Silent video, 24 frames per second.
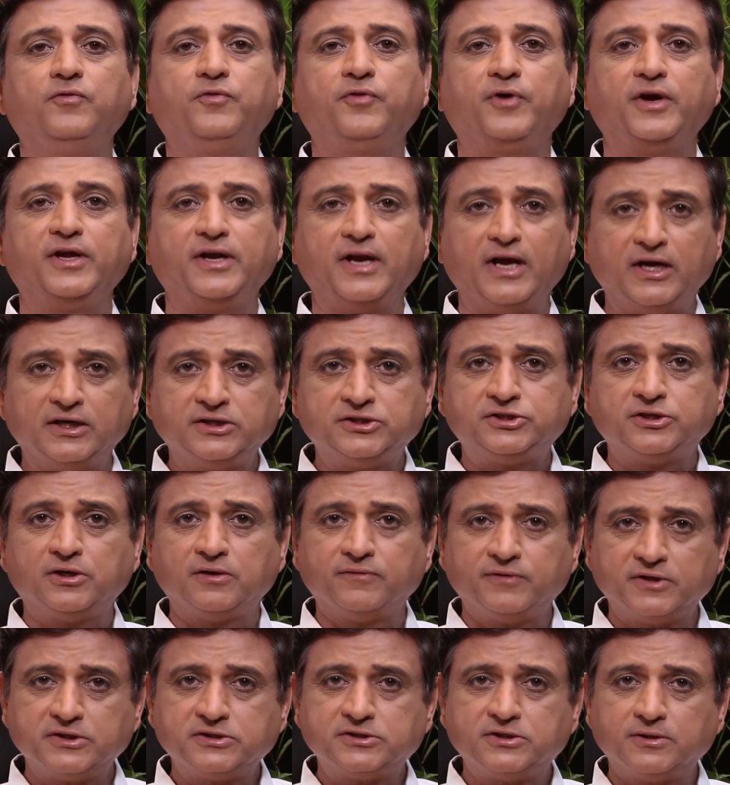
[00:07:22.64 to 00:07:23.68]

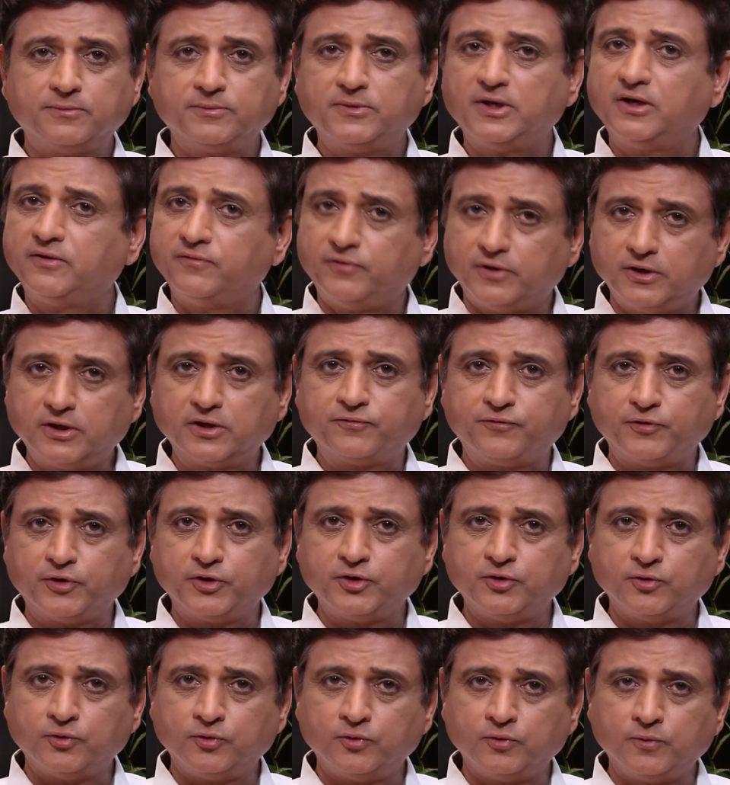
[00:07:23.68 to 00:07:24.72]
Financial wisdom that worked
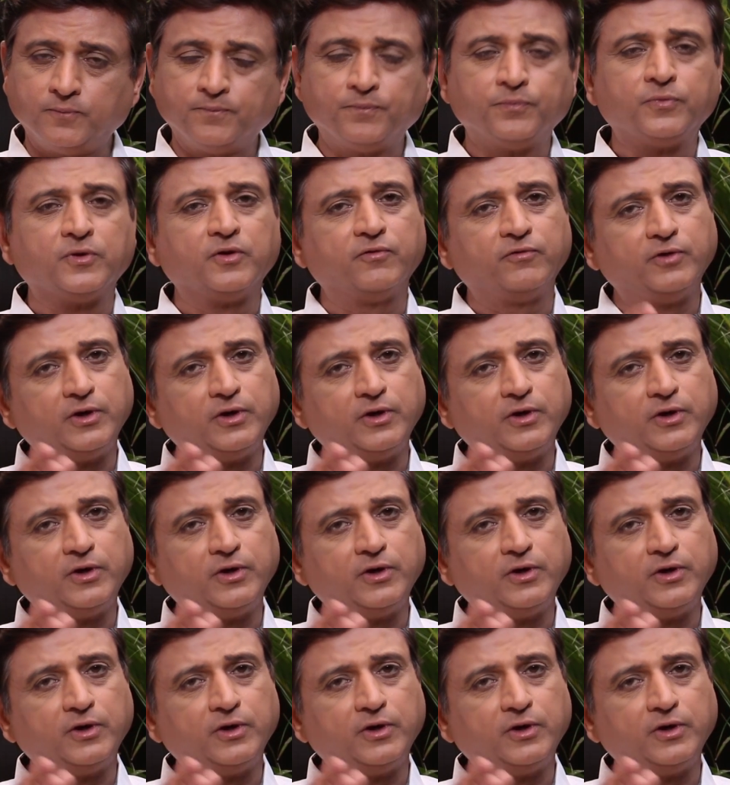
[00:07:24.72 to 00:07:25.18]
for you